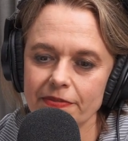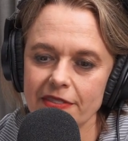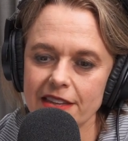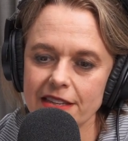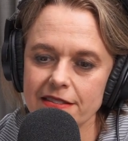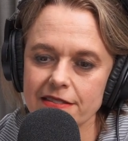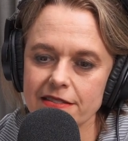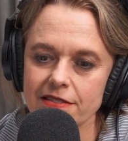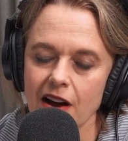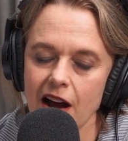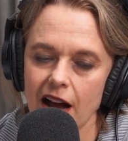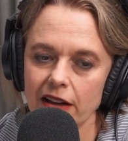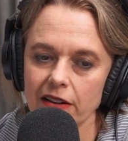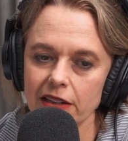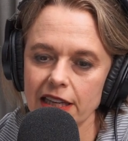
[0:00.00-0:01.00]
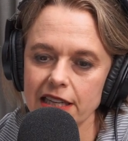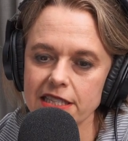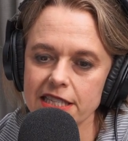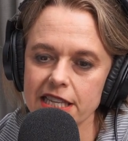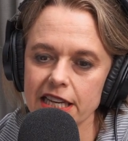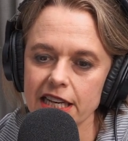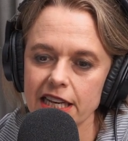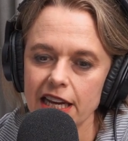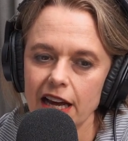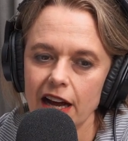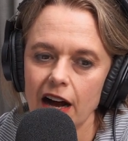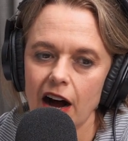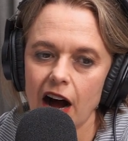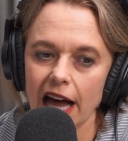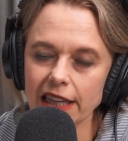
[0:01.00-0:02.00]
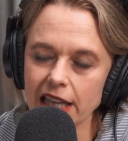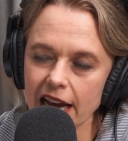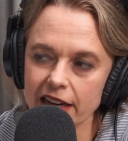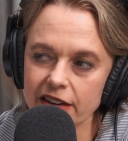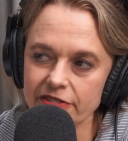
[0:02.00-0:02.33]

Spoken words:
this style is that I like